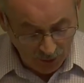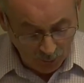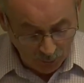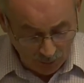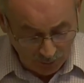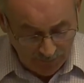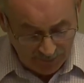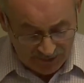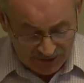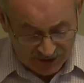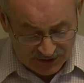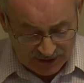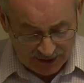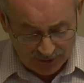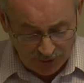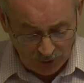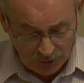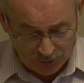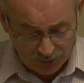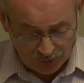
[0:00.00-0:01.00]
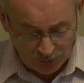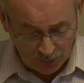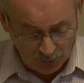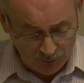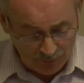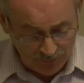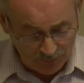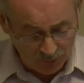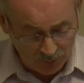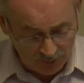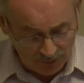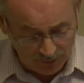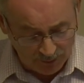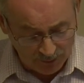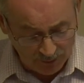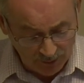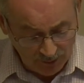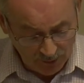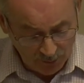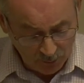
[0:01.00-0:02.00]
woman, he said unto her, woman,
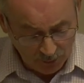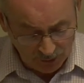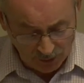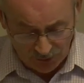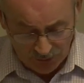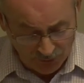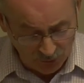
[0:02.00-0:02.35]
where are